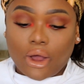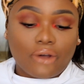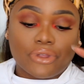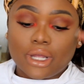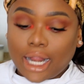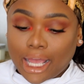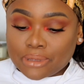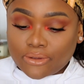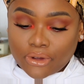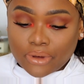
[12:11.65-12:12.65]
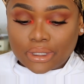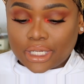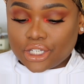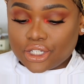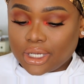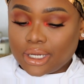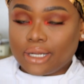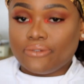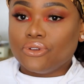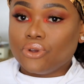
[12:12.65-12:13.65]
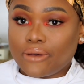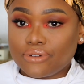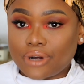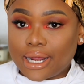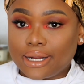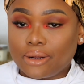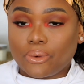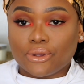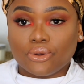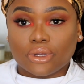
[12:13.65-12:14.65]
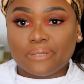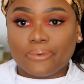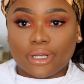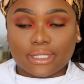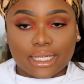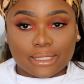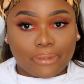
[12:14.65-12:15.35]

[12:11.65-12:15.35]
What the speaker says: of the claims of the foundation, and if you have tried it, what your experience has